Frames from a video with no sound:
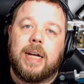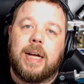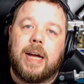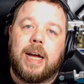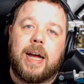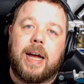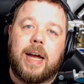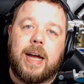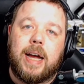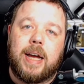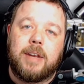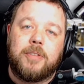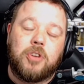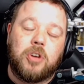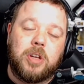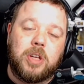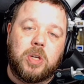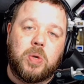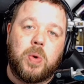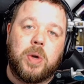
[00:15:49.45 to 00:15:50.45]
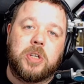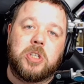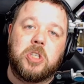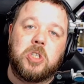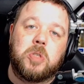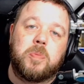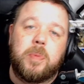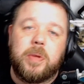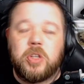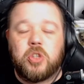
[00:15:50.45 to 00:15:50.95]
If you've got any questions,
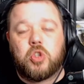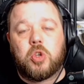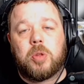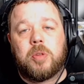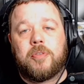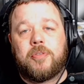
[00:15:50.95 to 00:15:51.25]
please drop